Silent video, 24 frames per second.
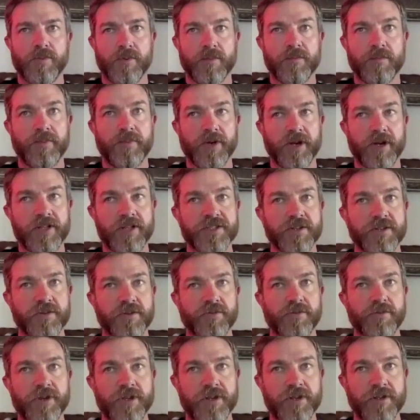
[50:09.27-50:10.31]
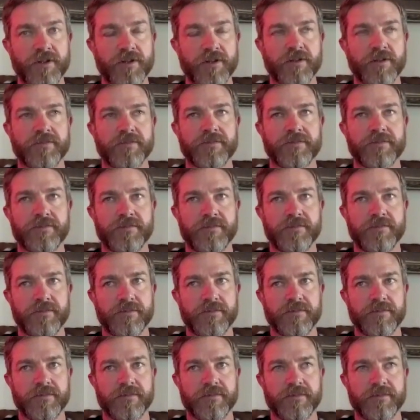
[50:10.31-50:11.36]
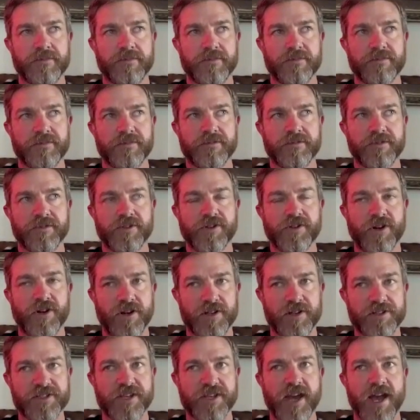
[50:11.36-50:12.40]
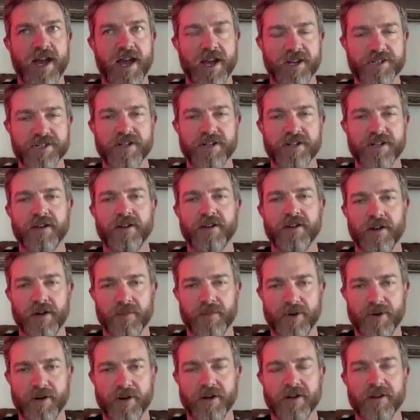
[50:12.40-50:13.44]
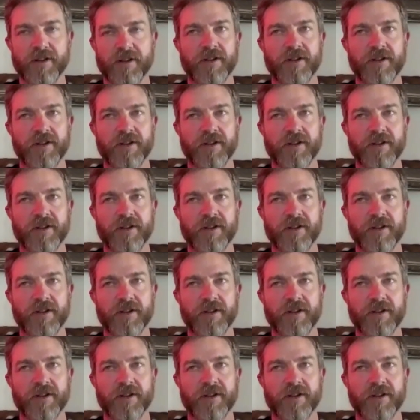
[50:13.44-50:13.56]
but it's a real call to action on our part.